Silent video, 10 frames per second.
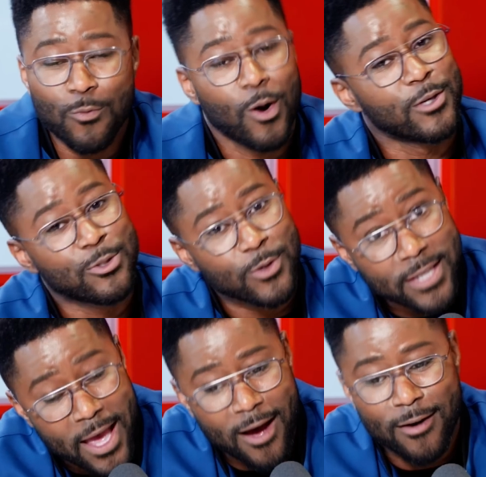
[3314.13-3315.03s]
and what we're
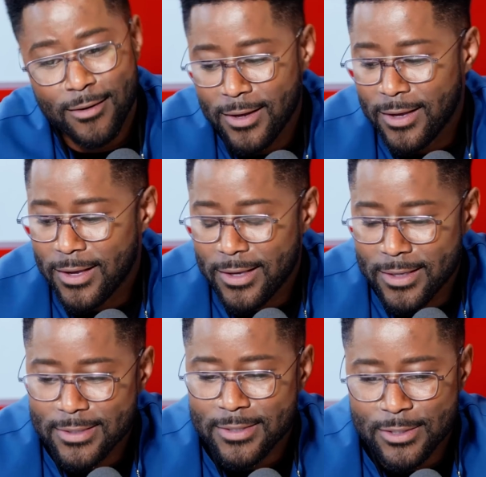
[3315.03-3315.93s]
doing now
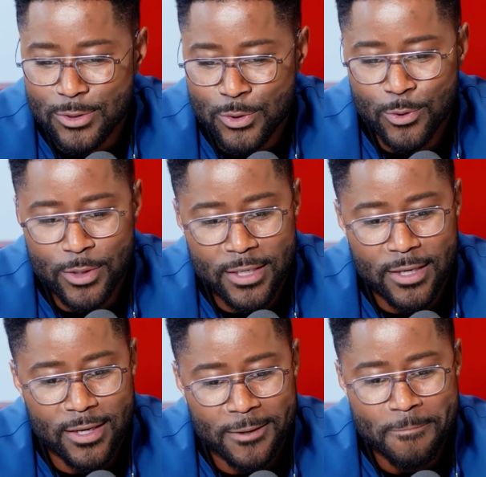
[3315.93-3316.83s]
is truly
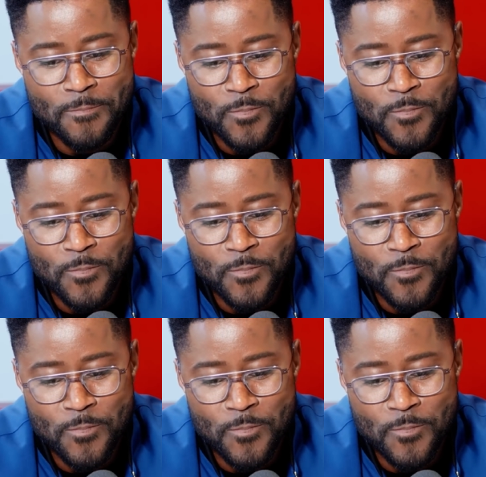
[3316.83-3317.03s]
a